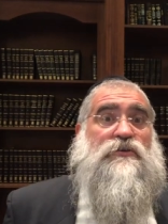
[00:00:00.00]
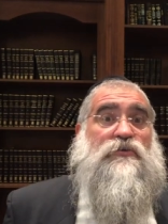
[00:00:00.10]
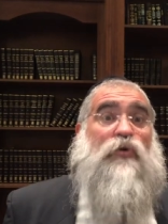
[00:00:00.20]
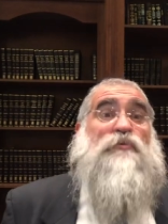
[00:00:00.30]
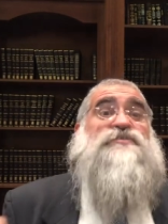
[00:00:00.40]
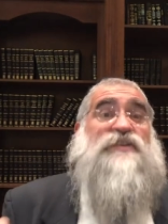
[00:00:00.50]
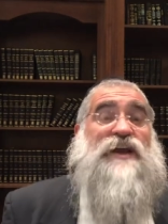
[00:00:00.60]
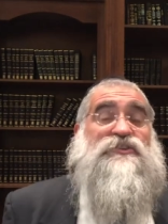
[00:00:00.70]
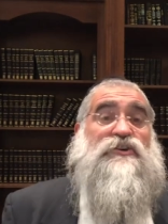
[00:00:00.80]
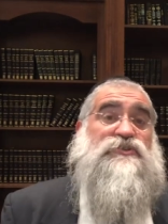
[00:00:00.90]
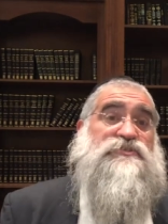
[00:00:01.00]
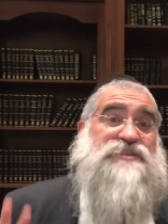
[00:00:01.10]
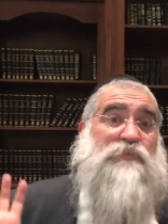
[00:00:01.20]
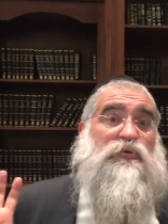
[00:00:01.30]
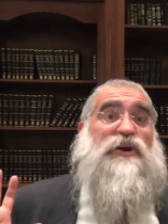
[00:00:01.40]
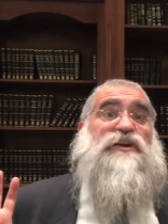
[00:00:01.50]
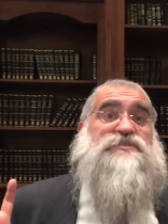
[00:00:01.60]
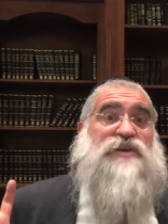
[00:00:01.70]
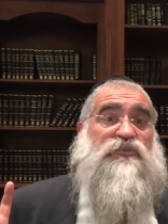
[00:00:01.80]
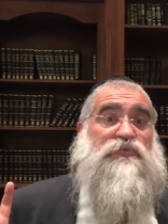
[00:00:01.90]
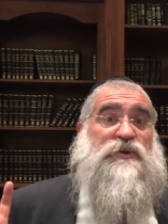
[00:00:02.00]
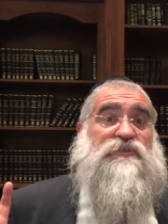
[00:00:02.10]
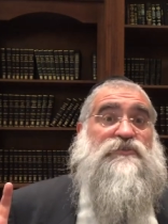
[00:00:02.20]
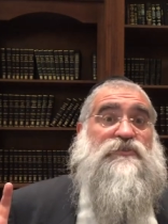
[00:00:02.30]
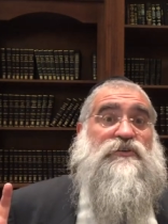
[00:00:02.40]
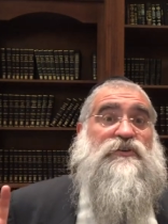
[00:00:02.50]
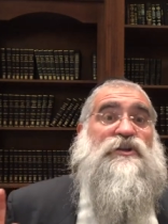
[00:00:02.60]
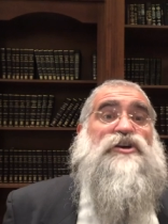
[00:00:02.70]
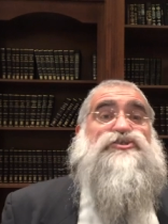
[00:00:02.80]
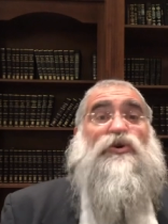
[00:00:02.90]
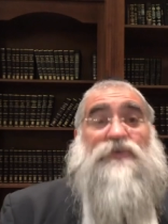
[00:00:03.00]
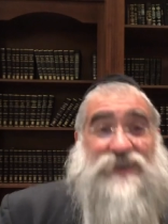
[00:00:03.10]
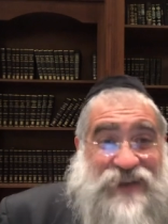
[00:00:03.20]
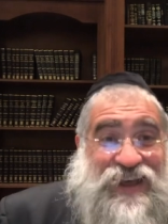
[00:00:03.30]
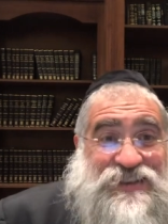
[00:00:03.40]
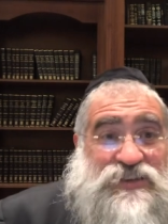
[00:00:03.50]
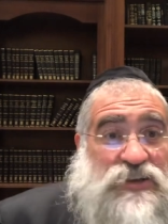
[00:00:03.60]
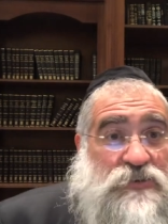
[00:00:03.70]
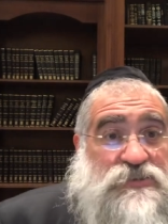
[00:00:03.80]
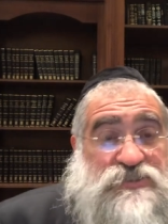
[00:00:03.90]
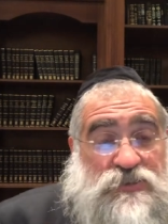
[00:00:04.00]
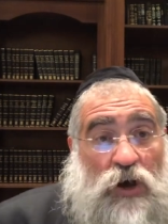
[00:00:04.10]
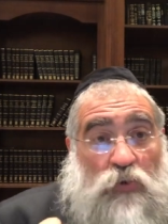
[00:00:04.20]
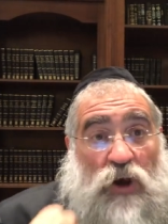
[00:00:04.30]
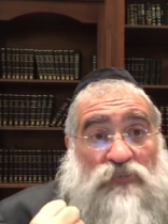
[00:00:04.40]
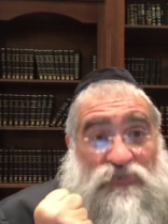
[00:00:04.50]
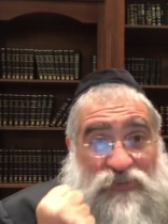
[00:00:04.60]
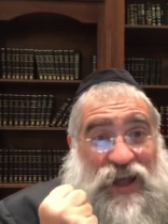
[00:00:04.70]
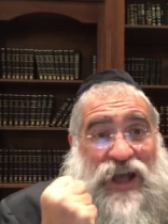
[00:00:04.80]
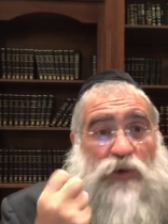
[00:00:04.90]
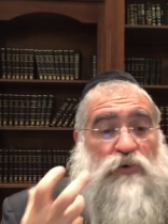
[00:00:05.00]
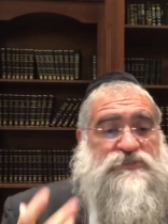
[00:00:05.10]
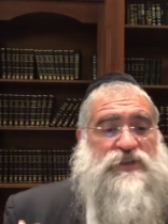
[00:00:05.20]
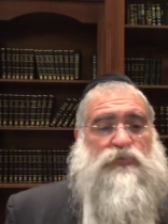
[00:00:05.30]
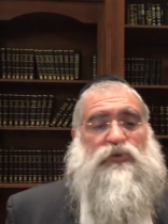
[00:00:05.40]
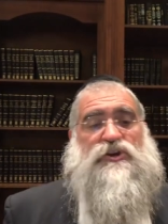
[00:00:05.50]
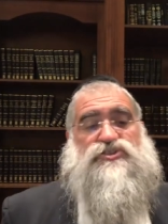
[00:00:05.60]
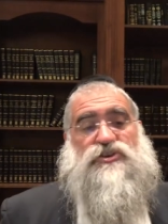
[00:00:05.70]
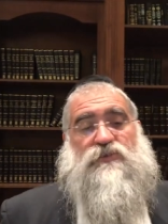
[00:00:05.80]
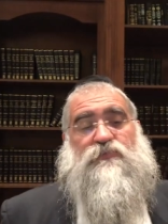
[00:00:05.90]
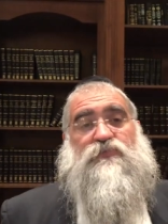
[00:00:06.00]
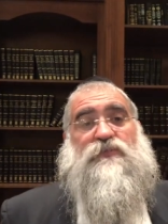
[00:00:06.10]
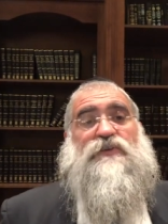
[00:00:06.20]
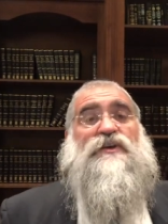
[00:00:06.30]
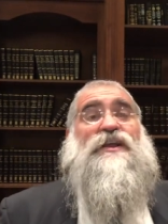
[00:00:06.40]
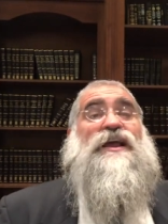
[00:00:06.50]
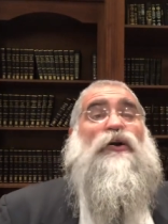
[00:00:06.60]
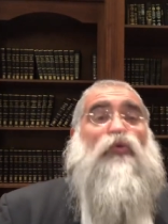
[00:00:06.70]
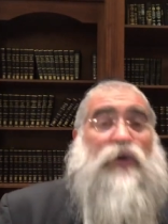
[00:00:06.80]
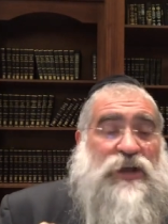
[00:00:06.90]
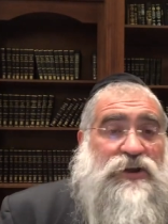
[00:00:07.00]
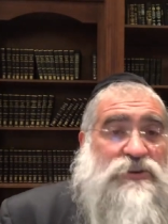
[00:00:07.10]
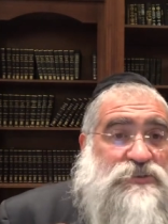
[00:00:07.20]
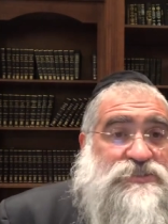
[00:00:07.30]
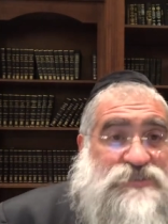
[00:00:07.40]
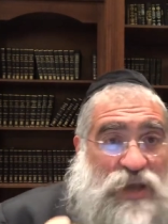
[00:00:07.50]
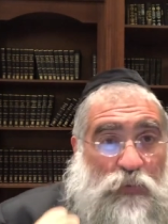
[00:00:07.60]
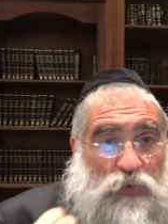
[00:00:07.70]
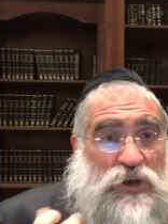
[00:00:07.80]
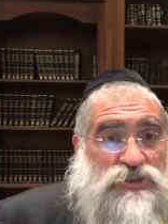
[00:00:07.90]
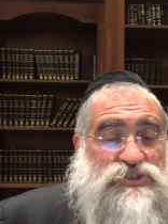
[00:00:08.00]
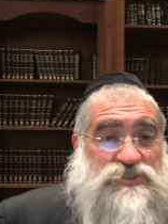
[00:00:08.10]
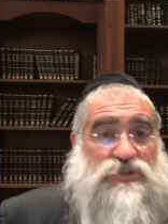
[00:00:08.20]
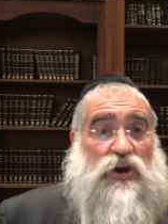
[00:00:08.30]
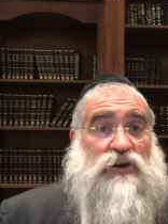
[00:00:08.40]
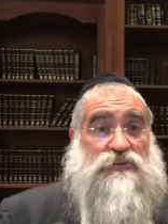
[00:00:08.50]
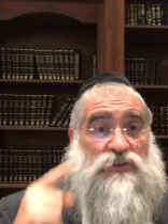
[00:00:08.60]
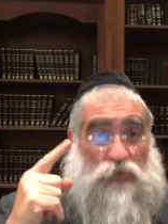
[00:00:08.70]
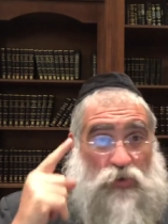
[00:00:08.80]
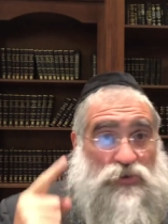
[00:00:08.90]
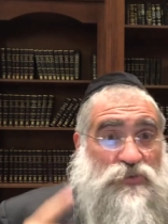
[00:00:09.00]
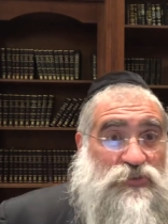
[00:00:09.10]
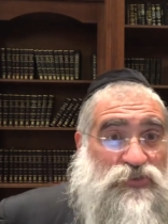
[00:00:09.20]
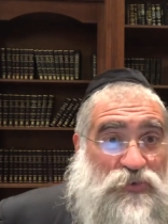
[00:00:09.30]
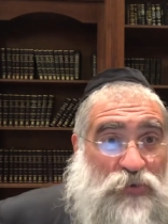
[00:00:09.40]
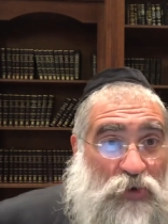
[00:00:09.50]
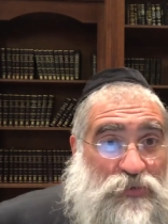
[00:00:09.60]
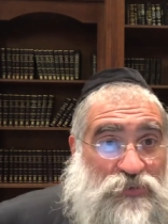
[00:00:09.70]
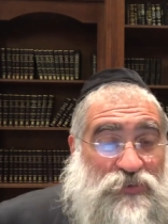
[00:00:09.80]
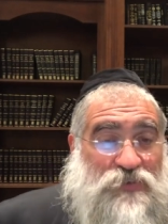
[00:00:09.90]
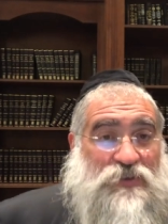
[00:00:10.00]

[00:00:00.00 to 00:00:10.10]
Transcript: What means a neder? You're separating yourself from it. So neder is a, a vow of separation. Where does separation start in the world of the Sfirot?